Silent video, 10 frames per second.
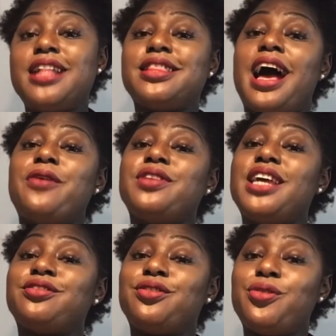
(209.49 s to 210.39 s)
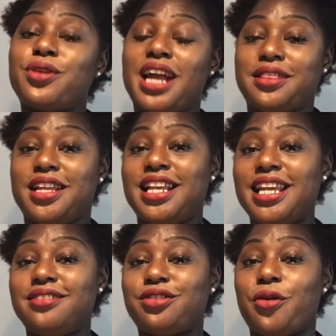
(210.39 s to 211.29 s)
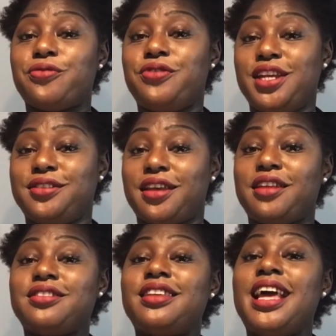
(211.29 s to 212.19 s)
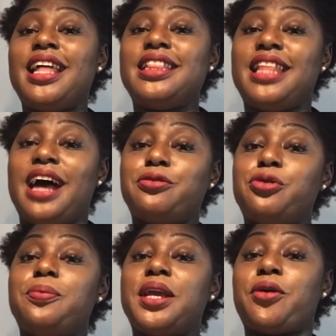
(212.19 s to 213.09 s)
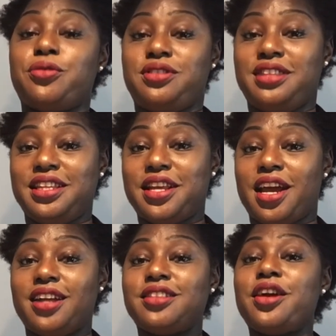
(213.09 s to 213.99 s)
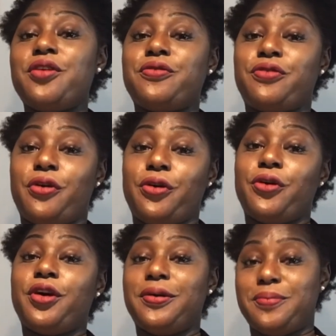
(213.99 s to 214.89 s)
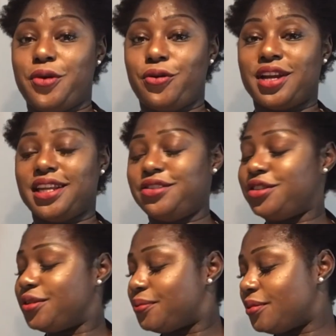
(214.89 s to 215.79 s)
Now let's look at the list of visas that will be considered for a mortgage